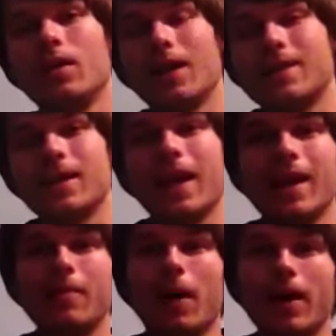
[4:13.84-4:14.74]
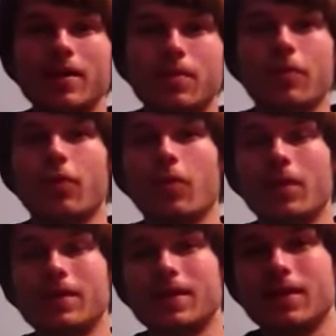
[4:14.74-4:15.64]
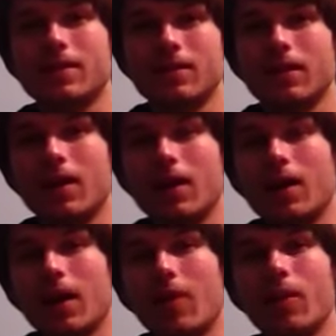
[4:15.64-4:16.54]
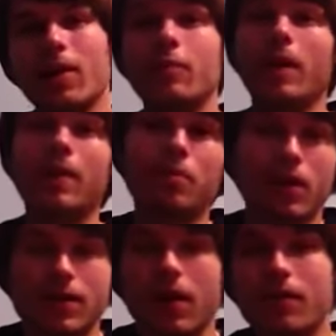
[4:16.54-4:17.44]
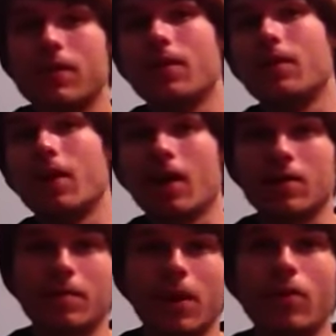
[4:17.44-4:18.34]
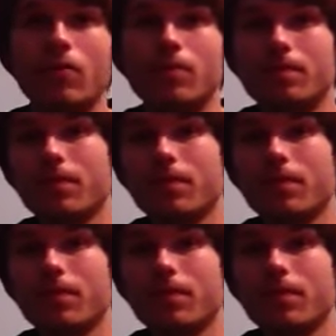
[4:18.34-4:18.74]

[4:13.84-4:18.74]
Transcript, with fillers: like I said, A minus performance. Since I would have given him A plus, obviously, if he knocked him out,